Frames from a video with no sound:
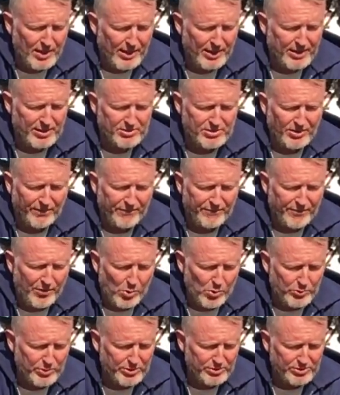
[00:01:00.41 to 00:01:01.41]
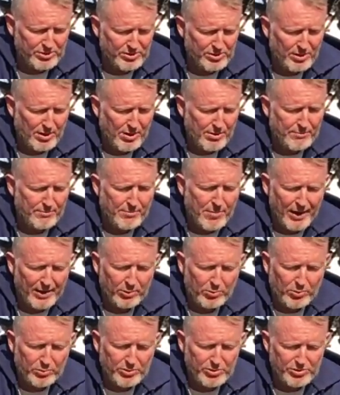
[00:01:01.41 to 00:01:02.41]
It is a focused
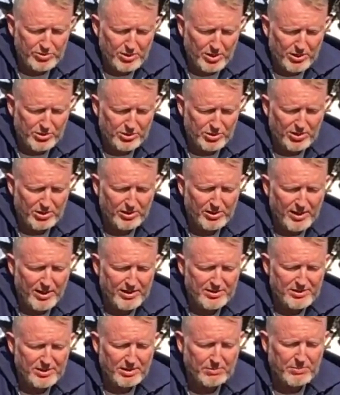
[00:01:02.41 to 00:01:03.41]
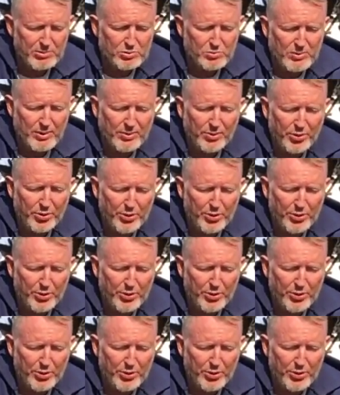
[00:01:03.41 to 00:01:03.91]
micro discussion lasting between